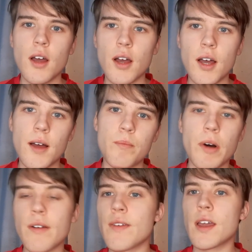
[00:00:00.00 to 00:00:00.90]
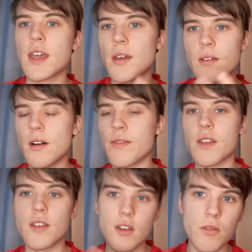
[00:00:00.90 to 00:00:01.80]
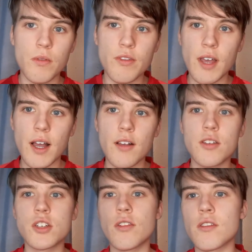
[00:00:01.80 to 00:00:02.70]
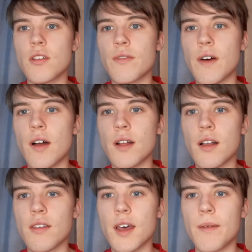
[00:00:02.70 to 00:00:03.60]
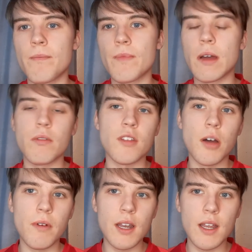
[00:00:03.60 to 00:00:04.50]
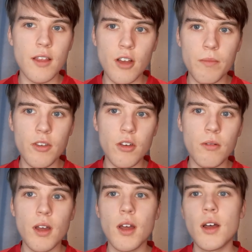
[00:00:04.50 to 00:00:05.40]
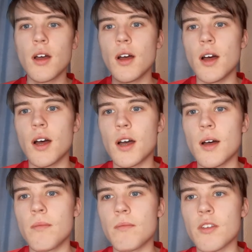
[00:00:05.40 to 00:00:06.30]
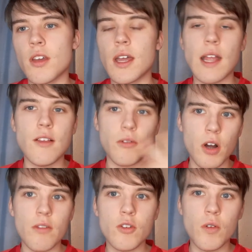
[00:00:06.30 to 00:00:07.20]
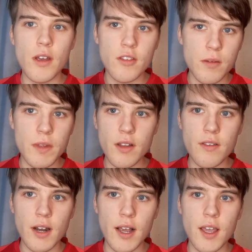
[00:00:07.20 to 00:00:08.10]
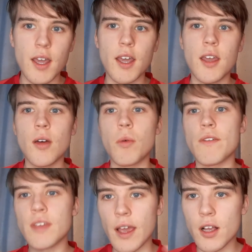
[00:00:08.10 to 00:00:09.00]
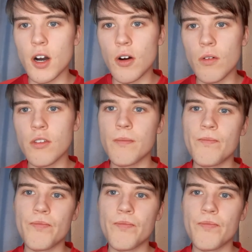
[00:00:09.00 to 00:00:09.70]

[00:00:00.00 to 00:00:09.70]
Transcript: Um, but I think he, I think Tindall was sacked due to the fact that um, there was nowhere near the top two. Um, so yeah, their top goal scorer is Dominic Solanke with ten goals,